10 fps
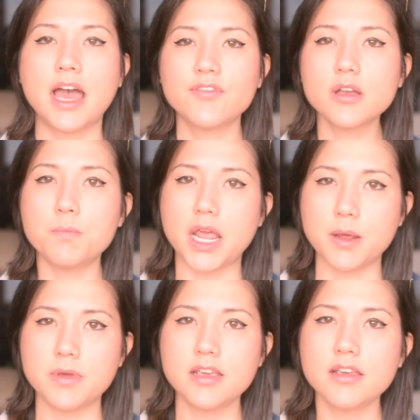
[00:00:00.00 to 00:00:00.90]
Having a
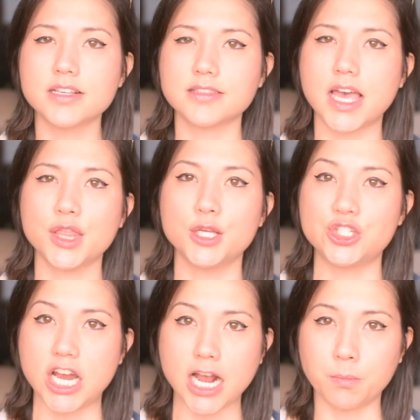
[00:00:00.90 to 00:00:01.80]
baby is like the
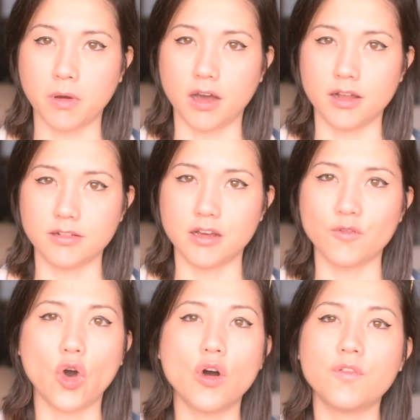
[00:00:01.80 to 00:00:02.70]
jackpot of
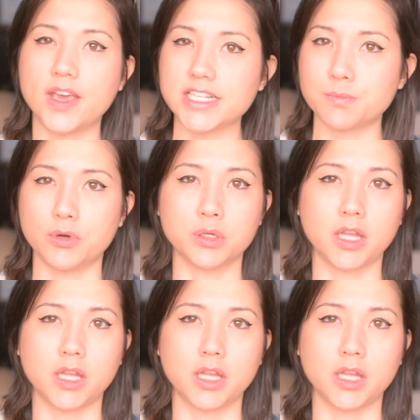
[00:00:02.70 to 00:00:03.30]
all Facebook